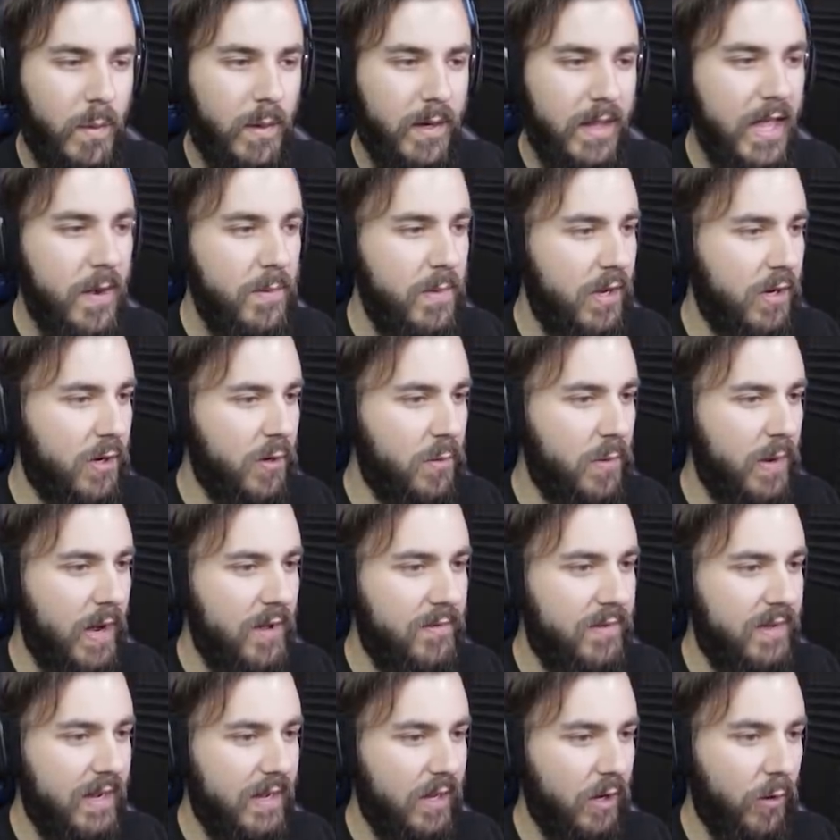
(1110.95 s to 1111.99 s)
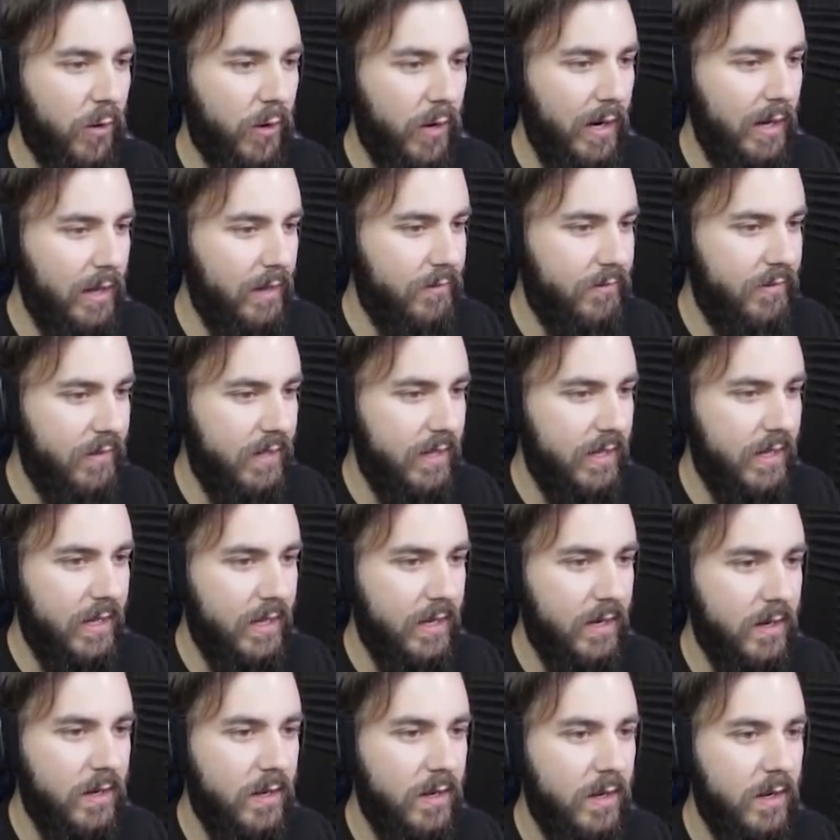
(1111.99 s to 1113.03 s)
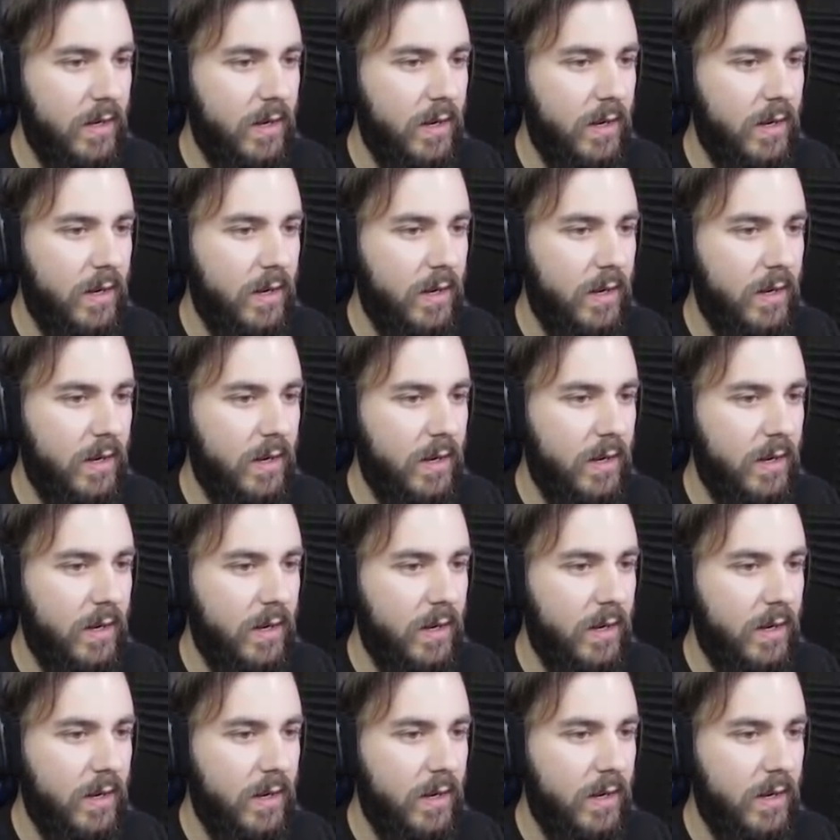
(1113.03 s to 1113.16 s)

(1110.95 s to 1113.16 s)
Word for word: That'd be a good way of getting oil if you can.